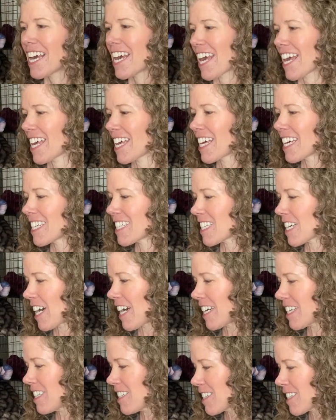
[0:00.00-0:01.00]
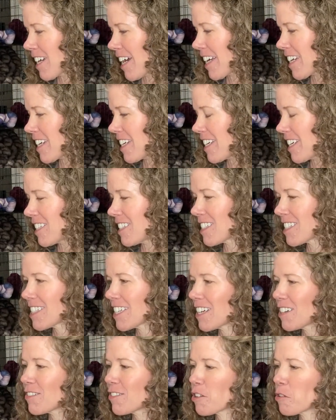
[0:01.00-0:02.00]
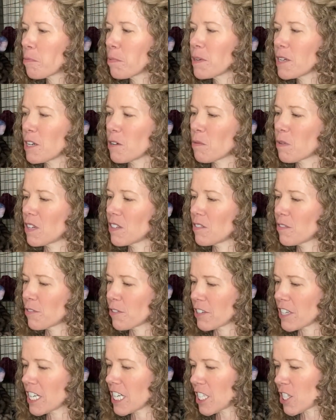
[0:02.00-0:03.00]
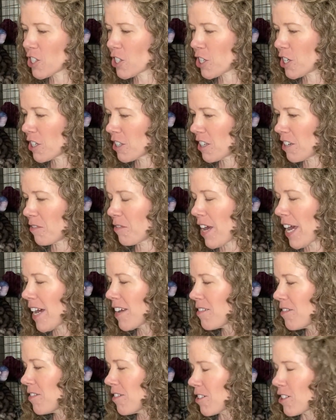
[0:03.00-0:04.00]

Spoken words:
and I decided instead of opening one for each year of Advent,